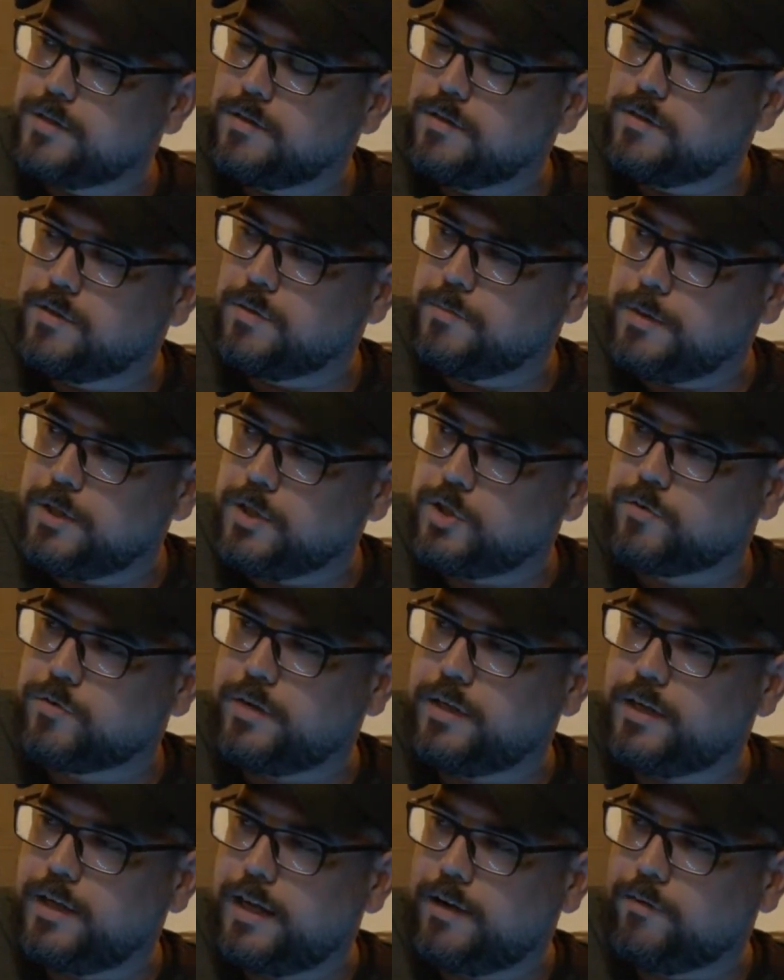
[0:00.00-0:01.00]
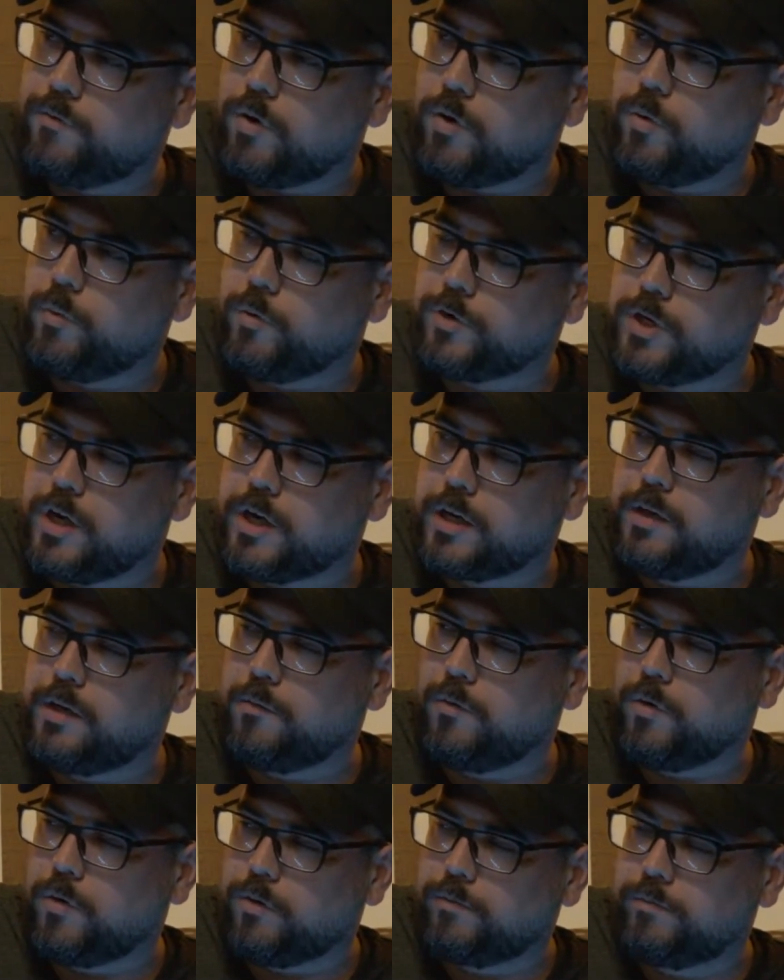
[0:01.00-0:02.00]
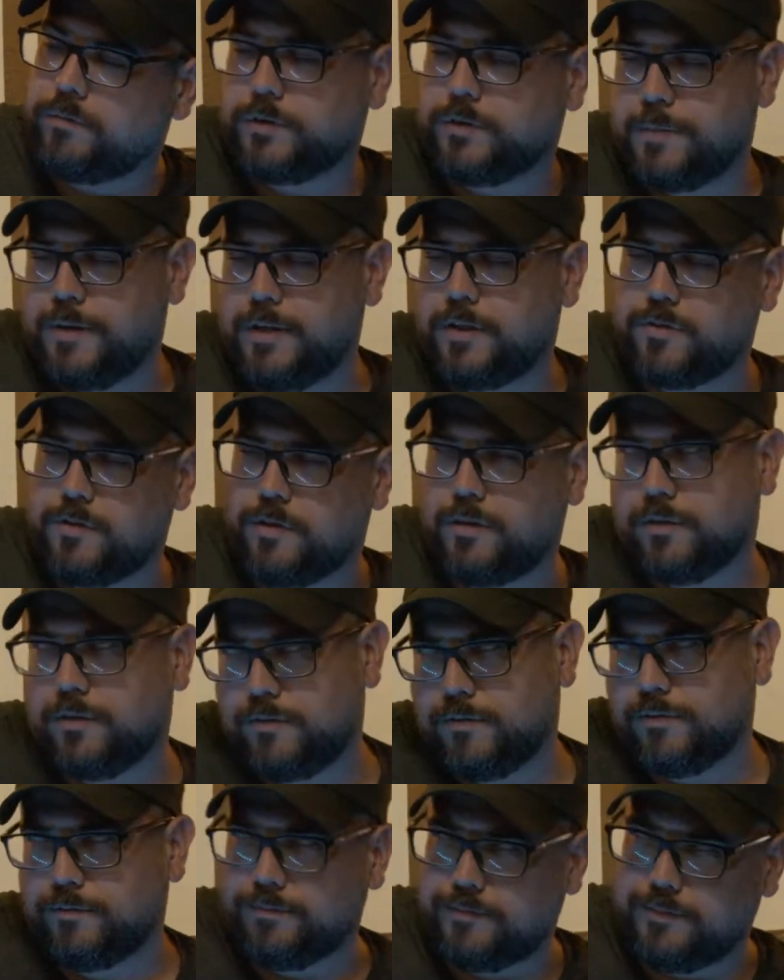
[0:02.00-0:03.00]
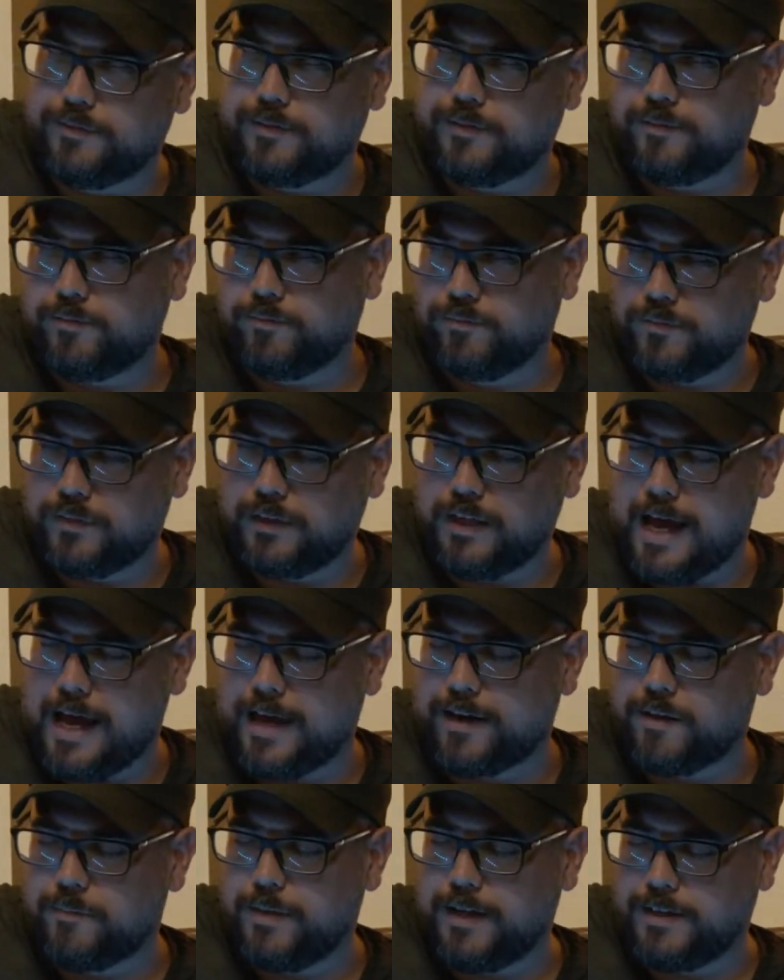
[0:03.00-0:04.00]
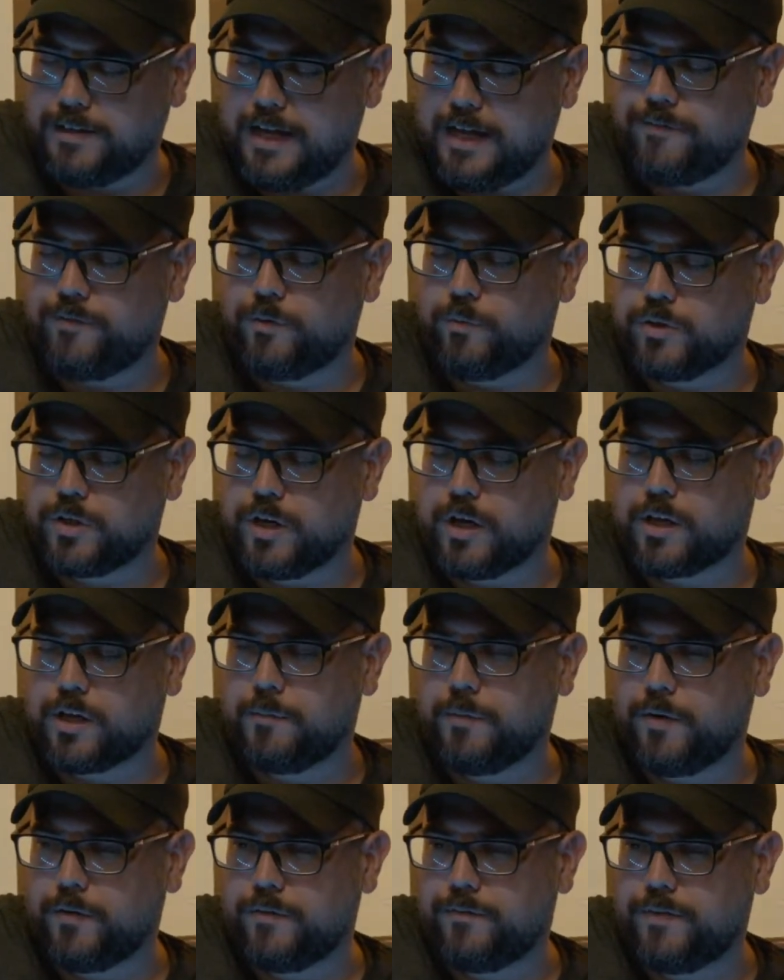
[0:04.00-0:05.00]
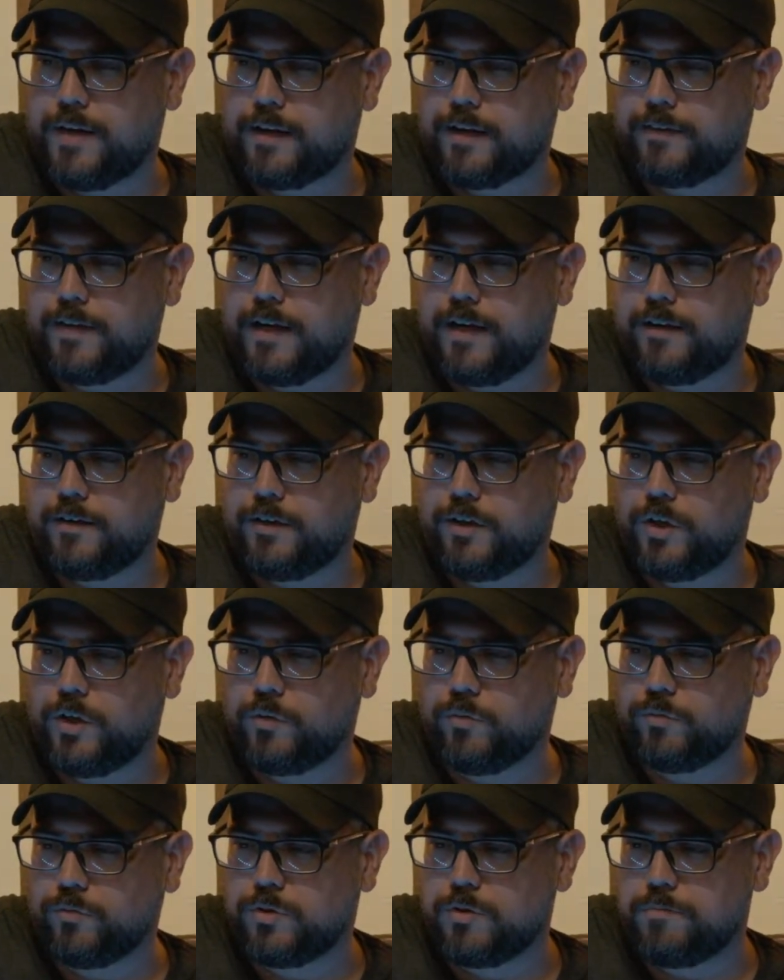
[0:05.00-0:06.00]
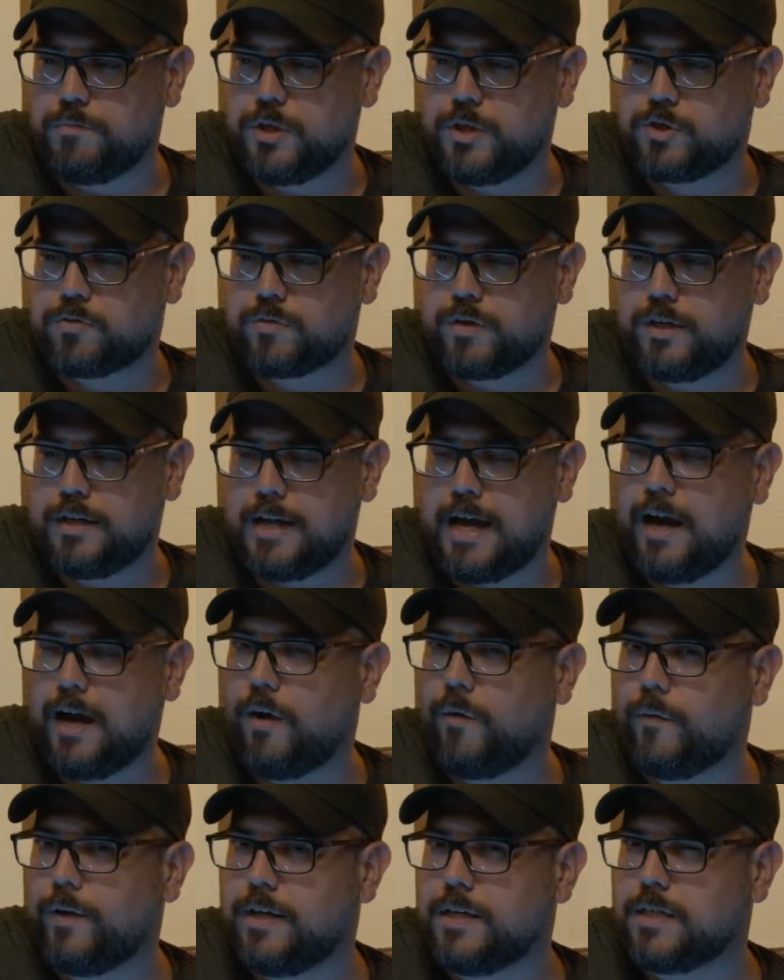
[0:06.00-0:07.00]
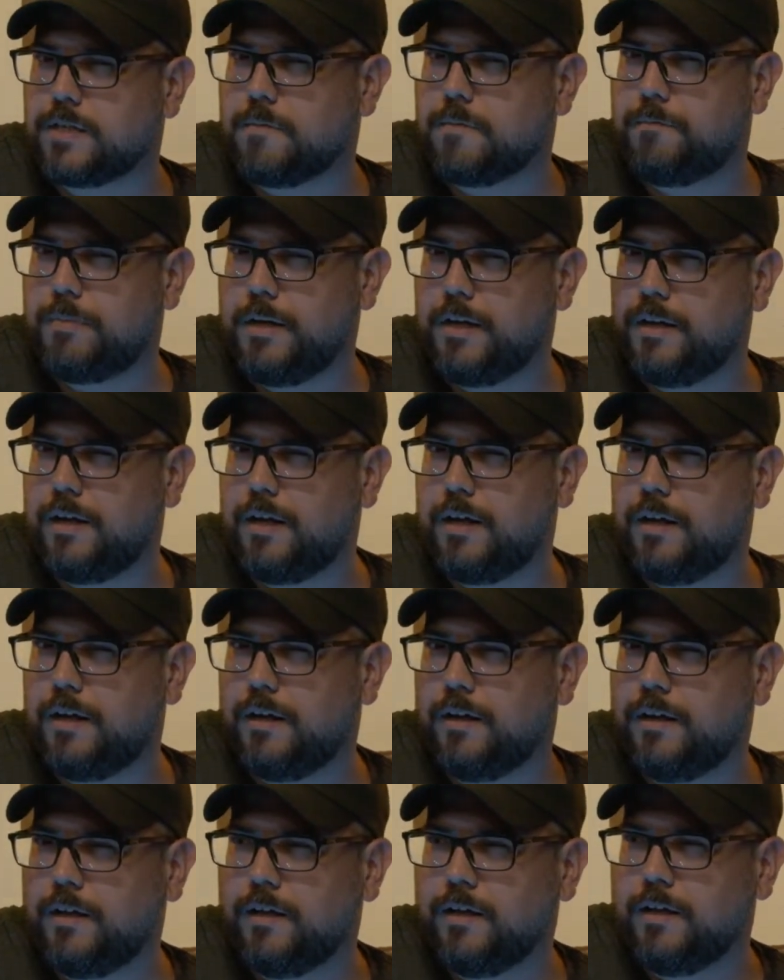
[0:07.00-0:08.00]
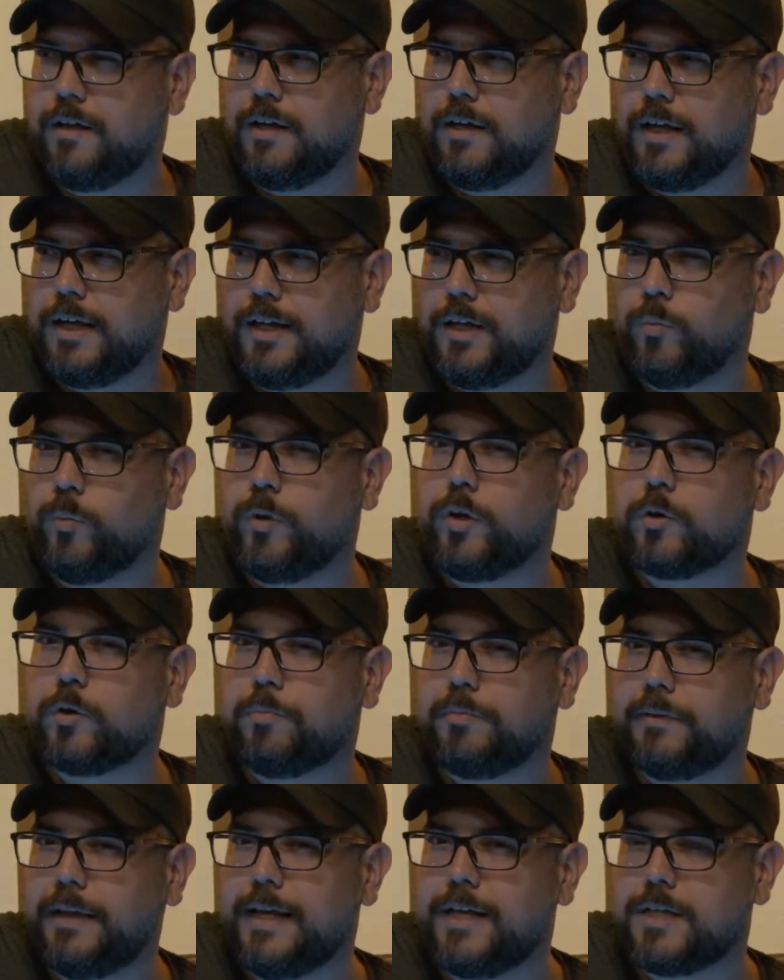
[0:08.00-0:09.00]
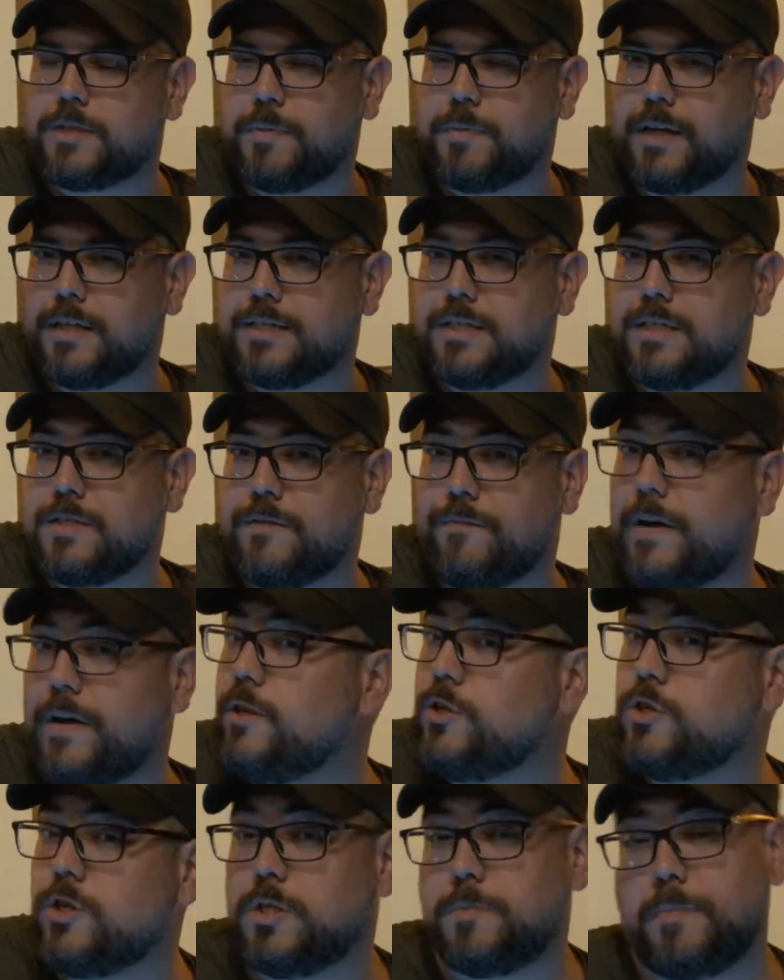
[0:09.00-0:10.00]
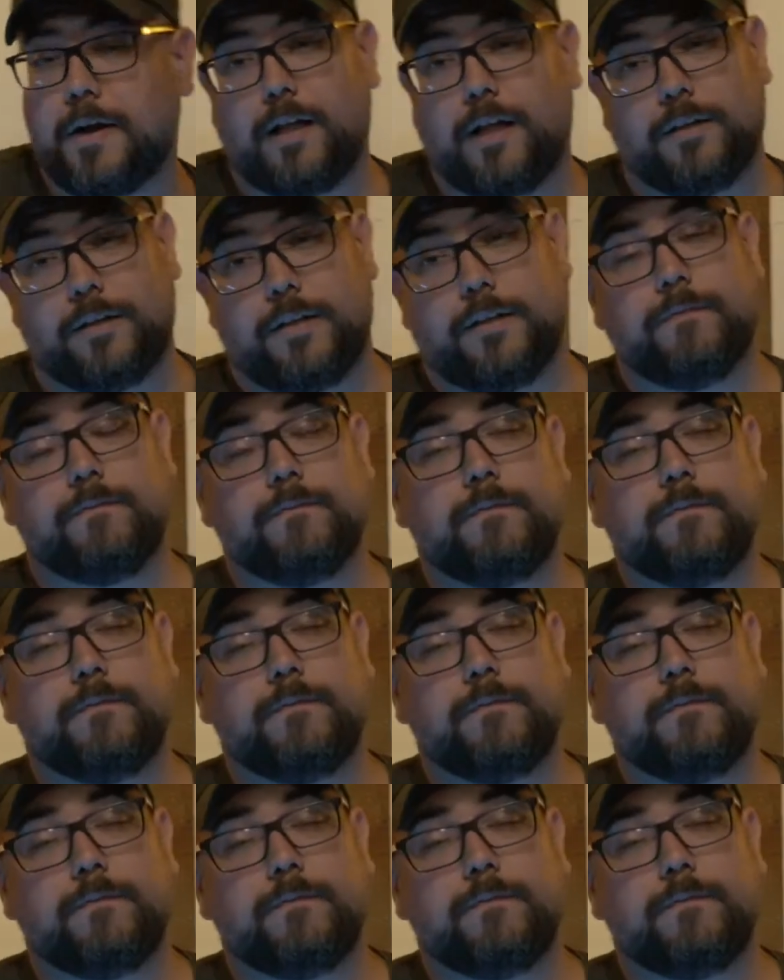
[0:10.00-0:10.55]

Dimitri and Rome were talking, or Dimitri, Adam and David were talking about the fact that, you know, Dimitri now is a bit in a weird place because he's a vengeance paladin,